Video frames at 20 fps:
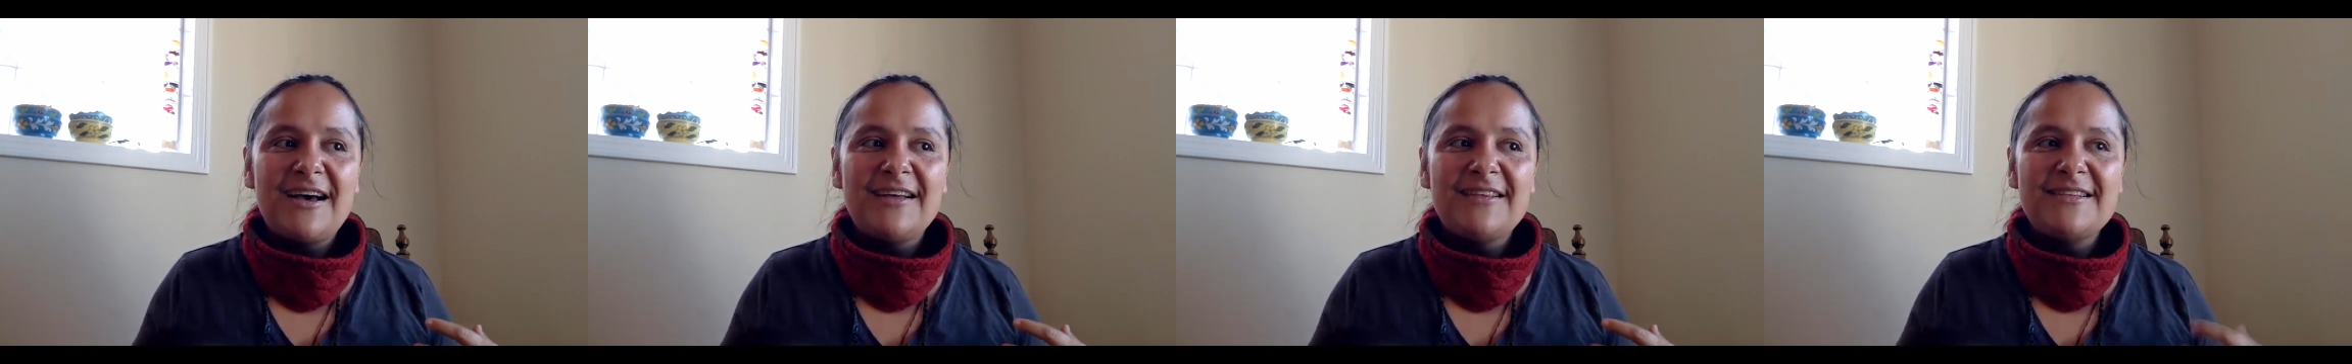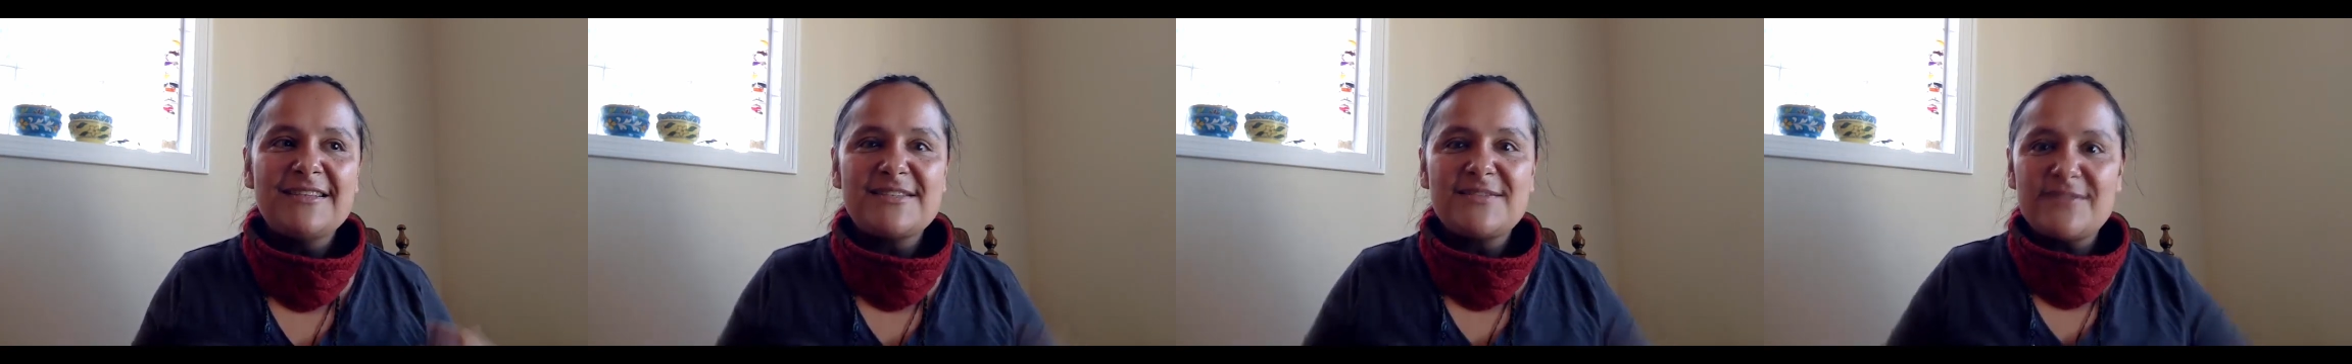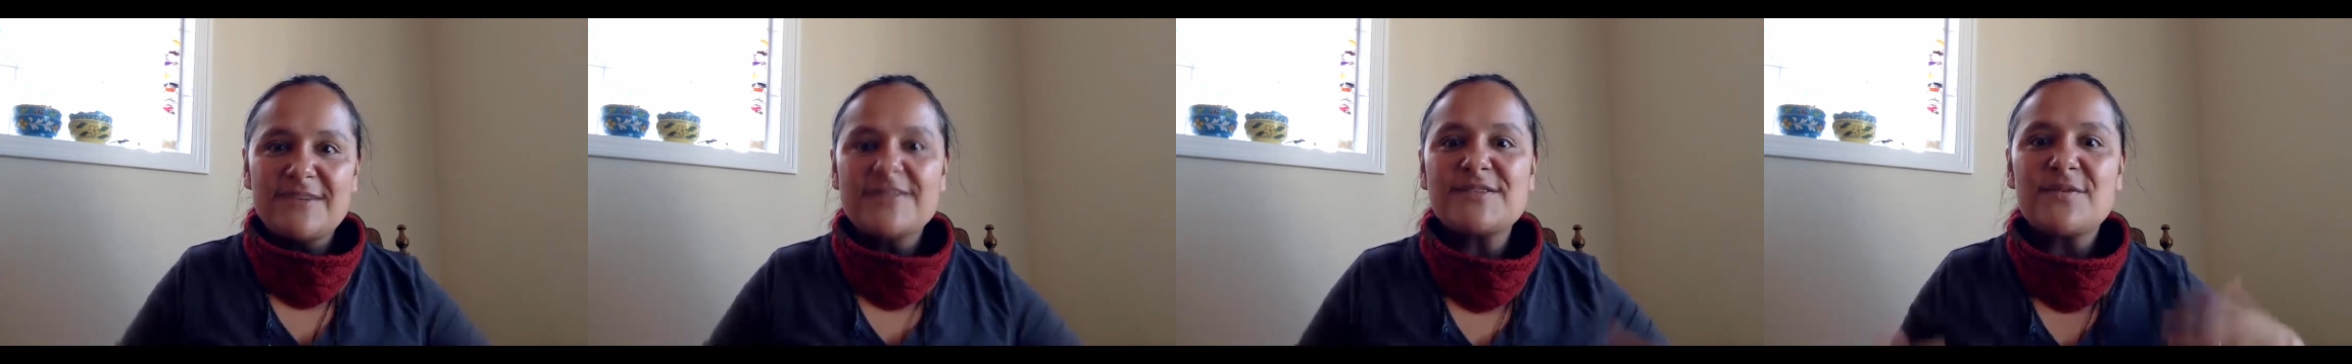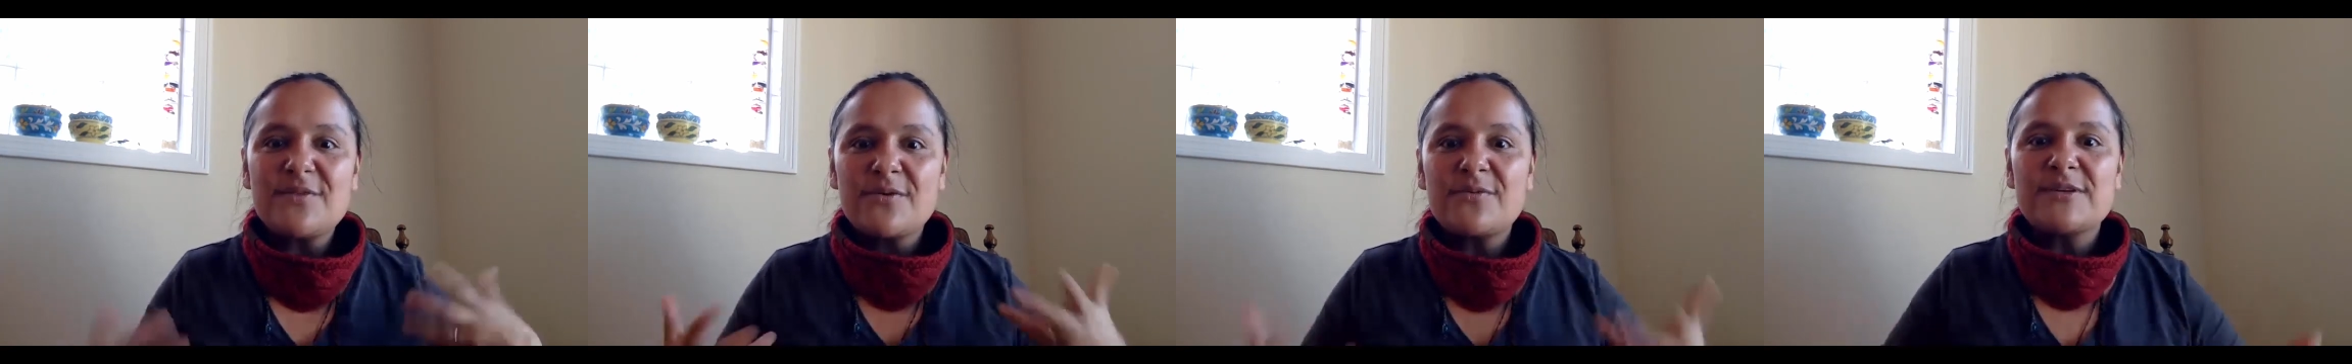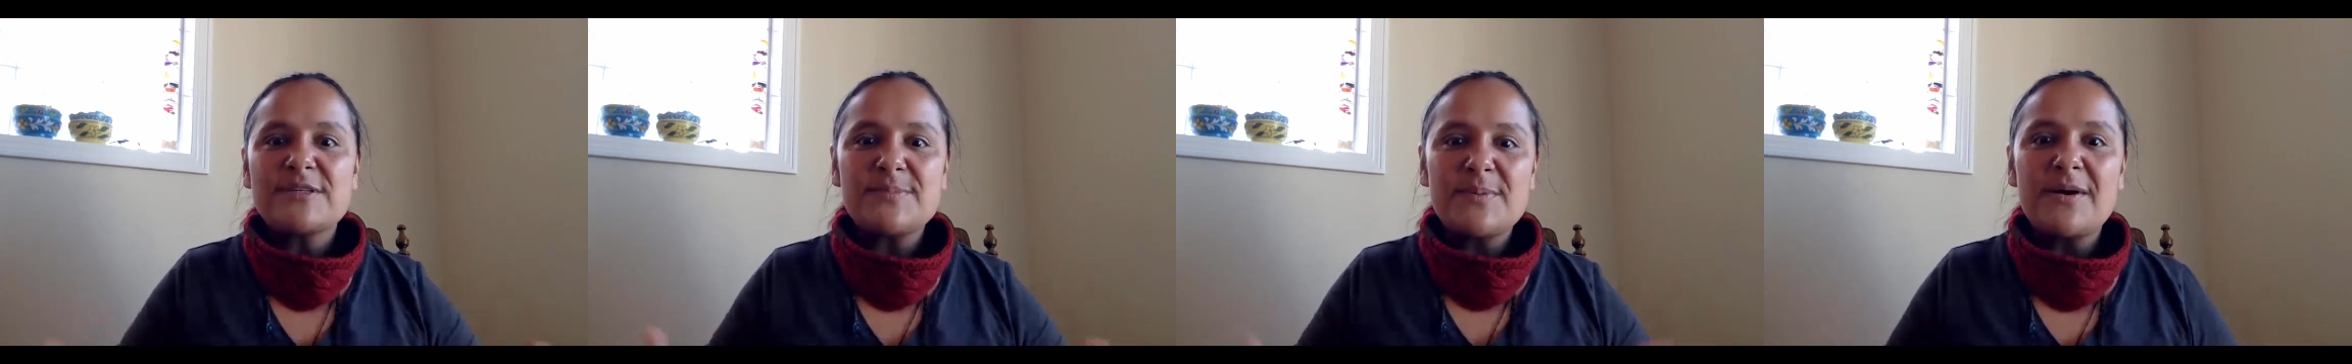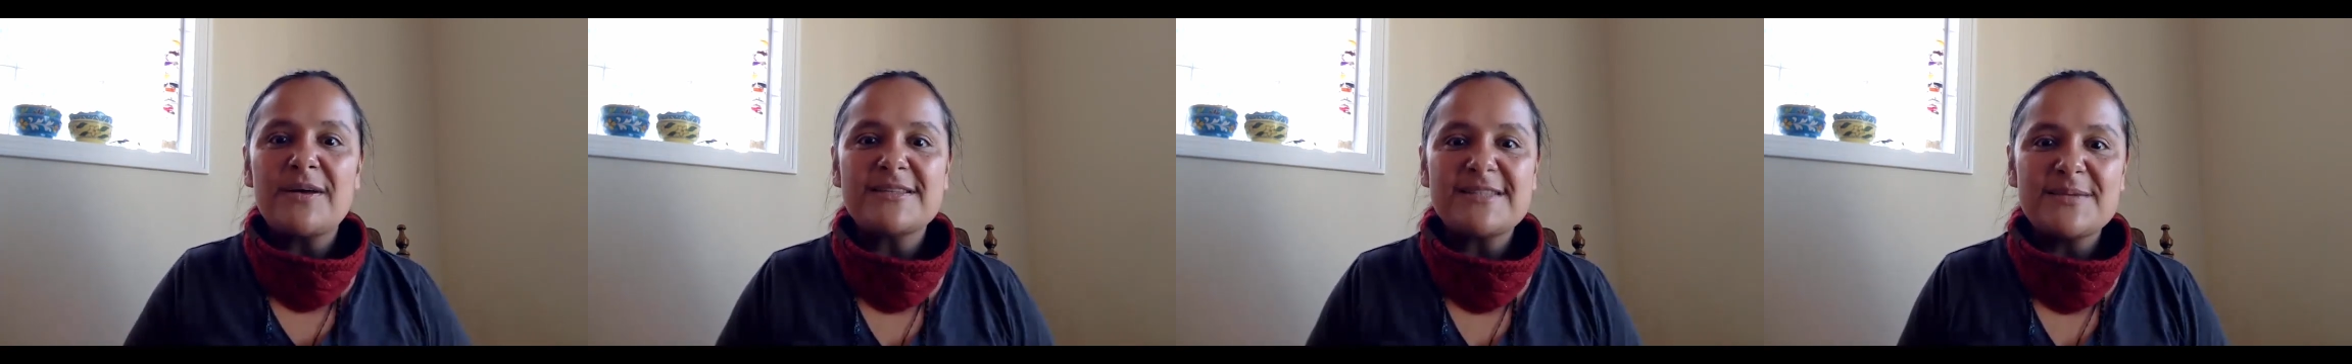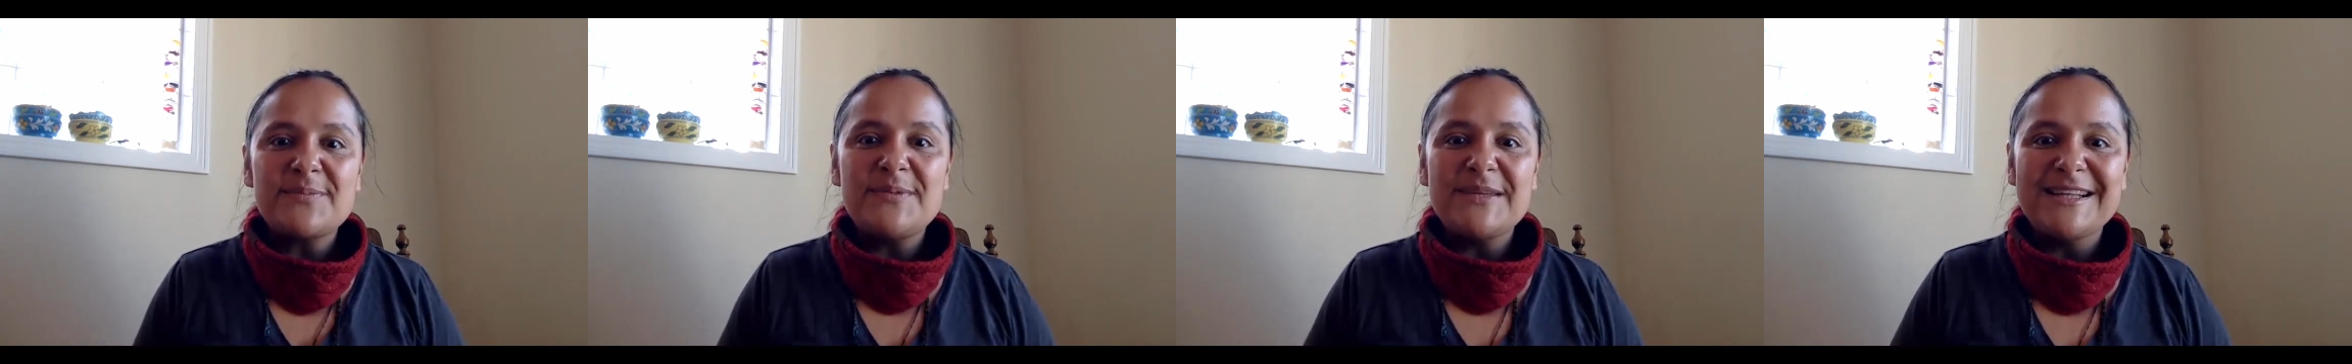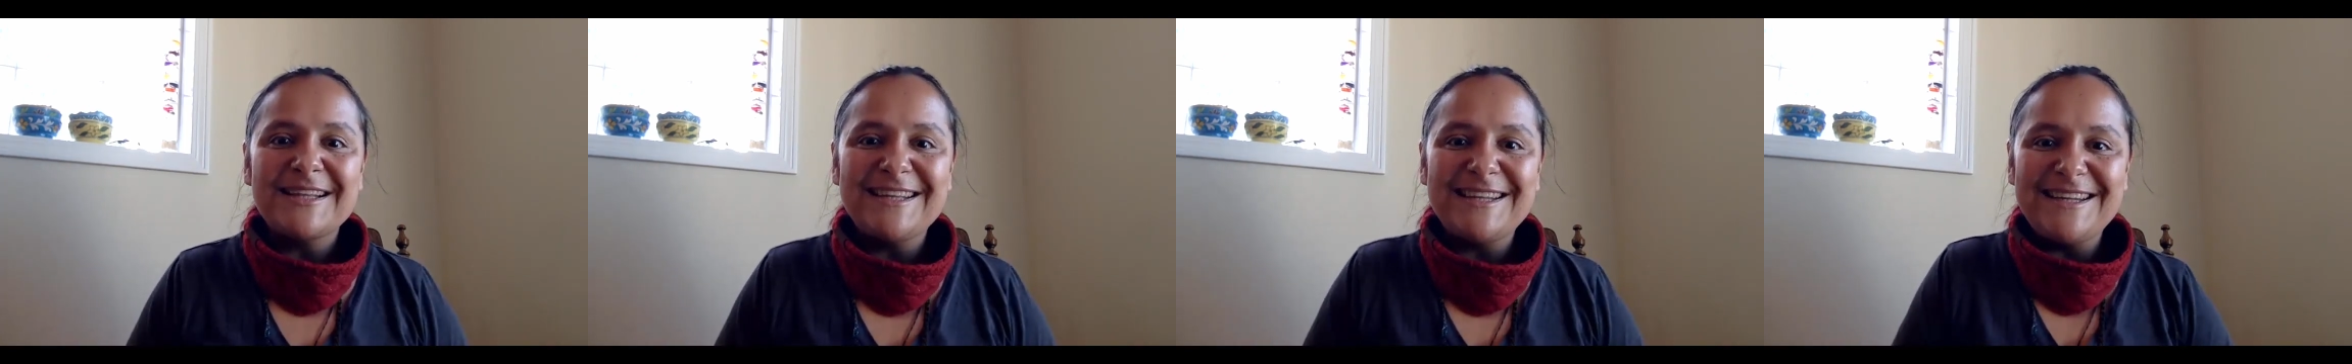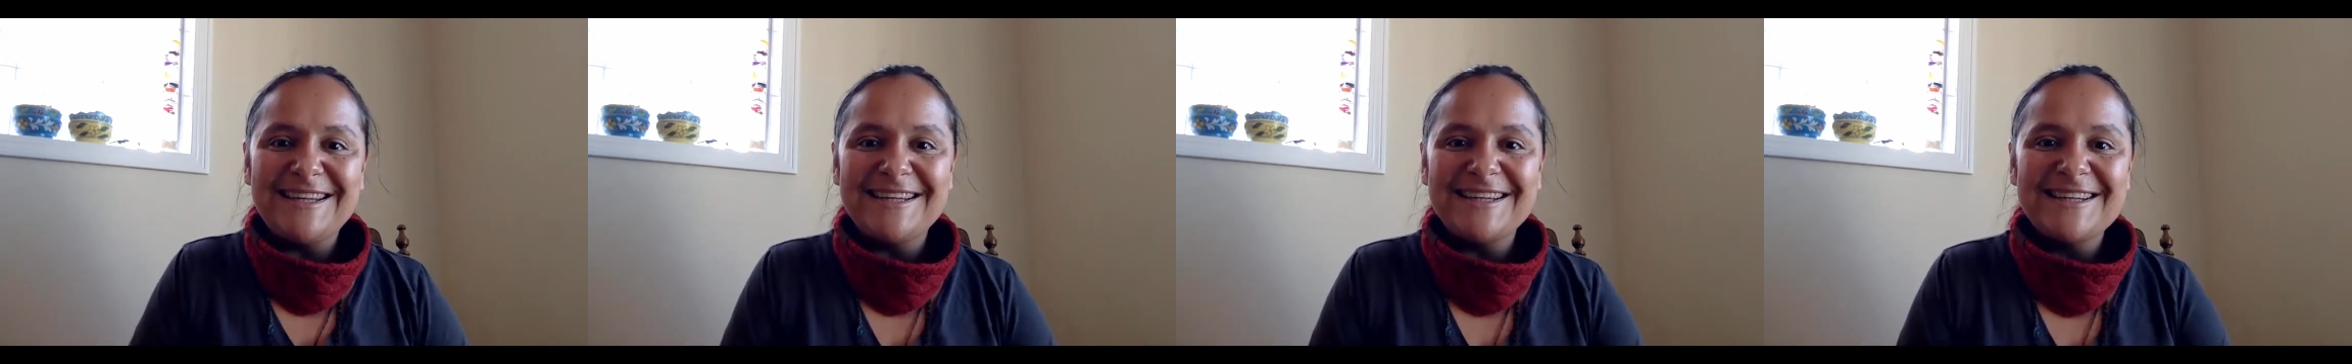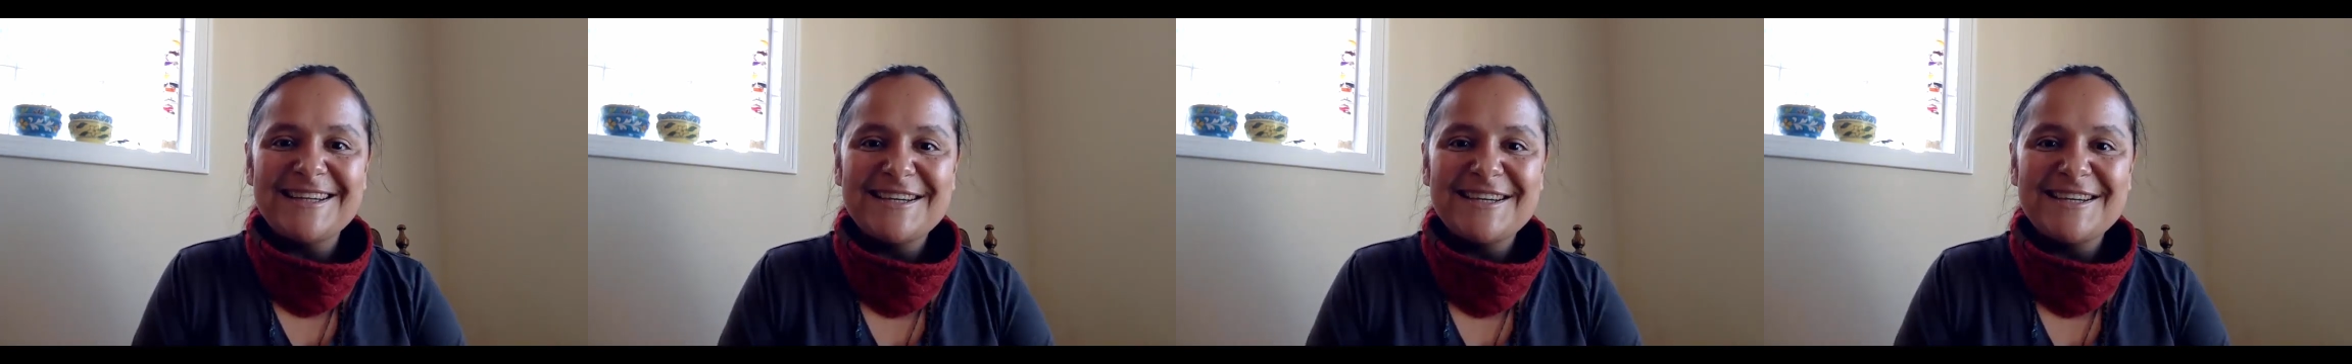this visceral responsibility